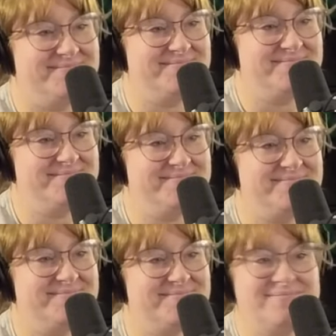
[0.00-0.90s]

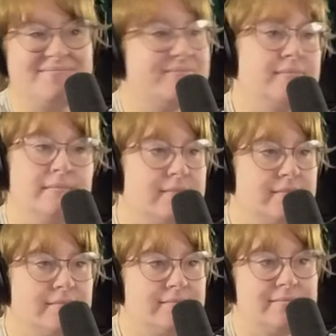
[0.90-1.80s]

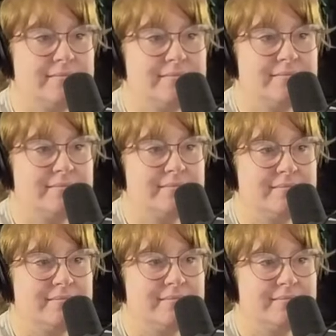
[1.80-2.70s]

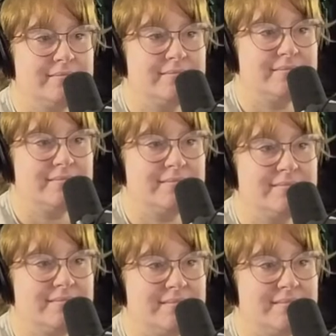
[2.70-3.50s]
The person shown says nothing.